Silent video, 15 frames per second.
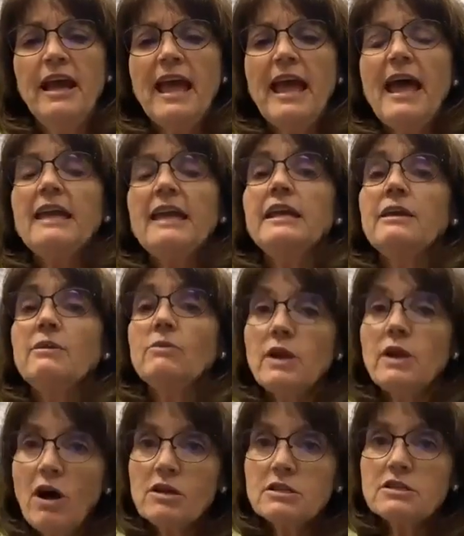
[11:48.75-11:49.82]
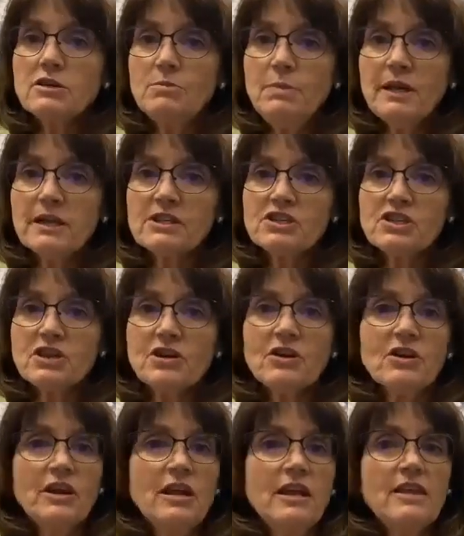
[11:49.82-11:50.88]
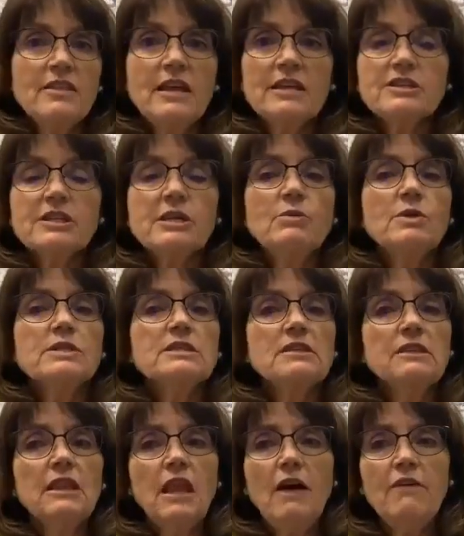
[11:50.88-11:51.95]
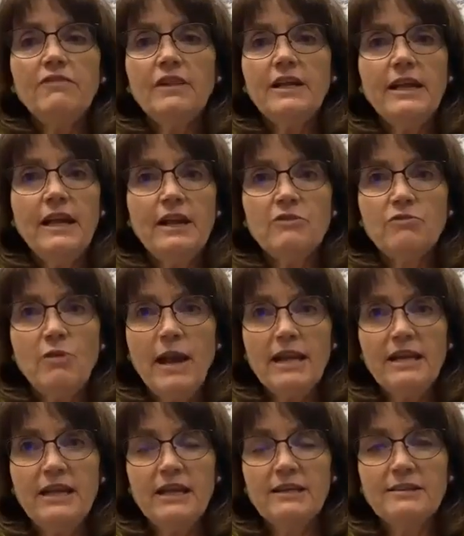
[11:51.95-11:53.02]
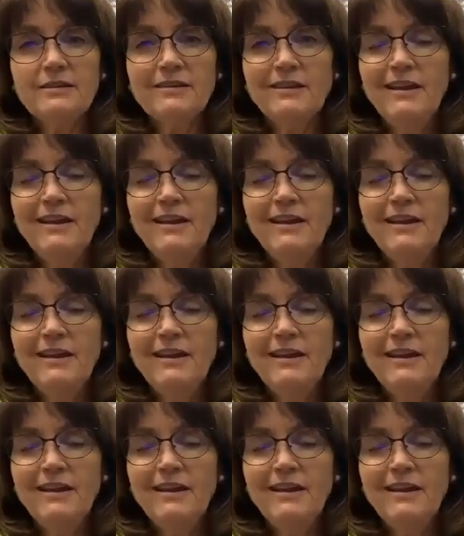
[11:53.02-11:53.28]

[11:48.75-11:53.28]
And he would also picture that she was lovely and radiant.